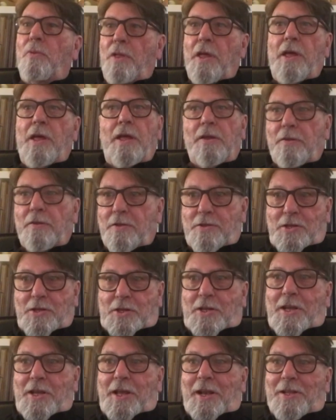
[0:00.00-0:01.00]
there
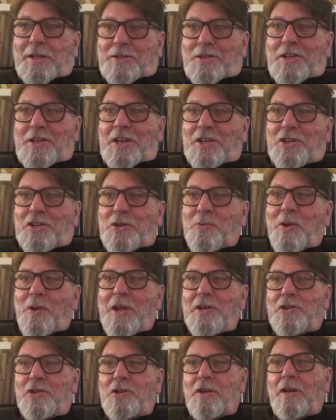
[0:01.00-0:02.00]
kind of
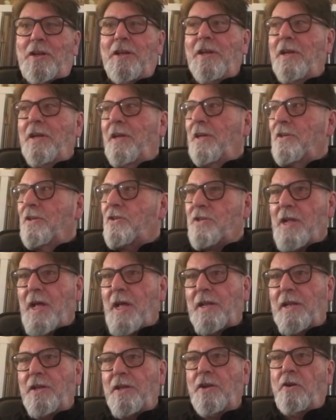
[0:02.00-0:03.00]
situation,
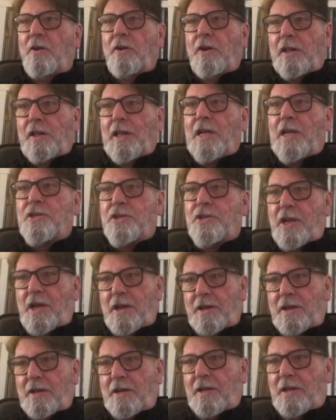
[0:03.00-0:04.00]
standing on a
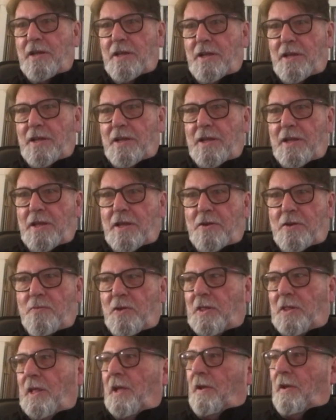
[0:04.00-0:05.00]
glacier
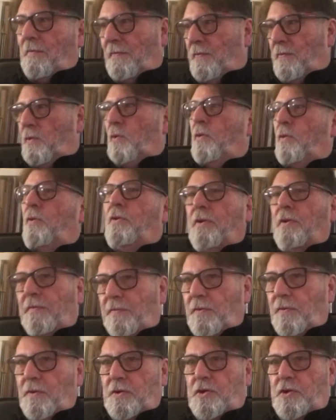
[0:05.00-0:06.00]
with like a
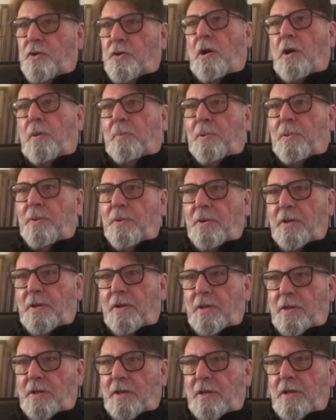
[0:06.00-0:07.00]
400-foot drop,
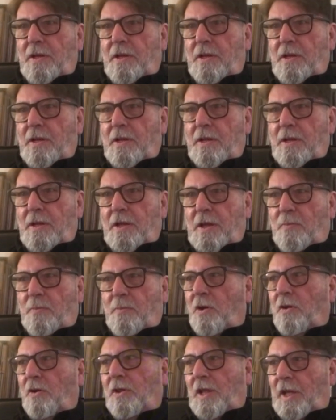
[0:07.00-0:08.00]
and
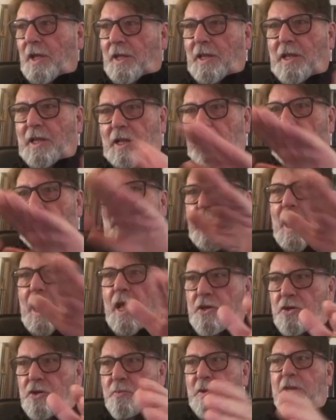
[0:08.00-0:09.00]
we're on like a little
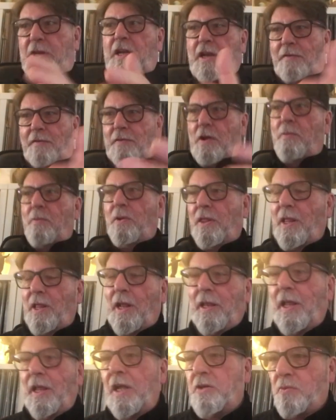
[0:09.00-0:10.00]
ledge. We didn't even know whether
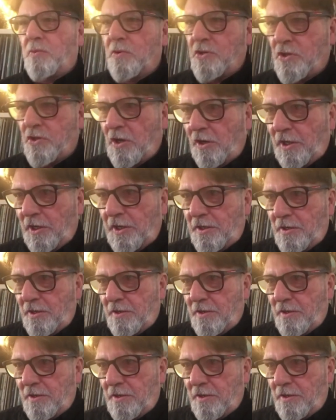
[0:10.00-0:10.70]
that ledge was solid.